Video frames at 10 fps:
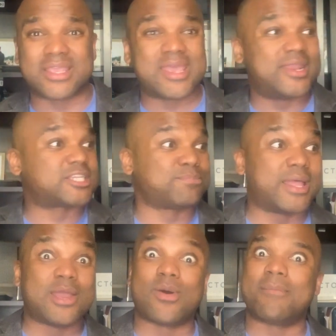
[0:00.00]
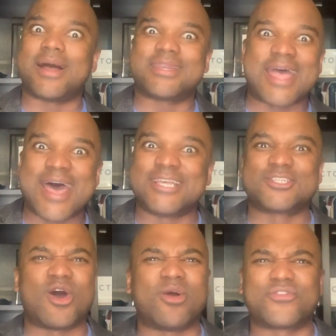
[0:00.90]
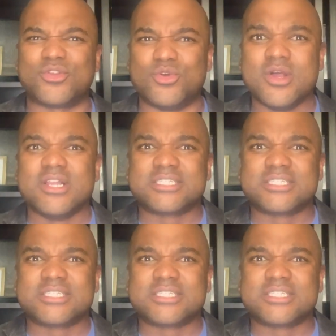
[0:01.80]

Can't explain why my dad is going through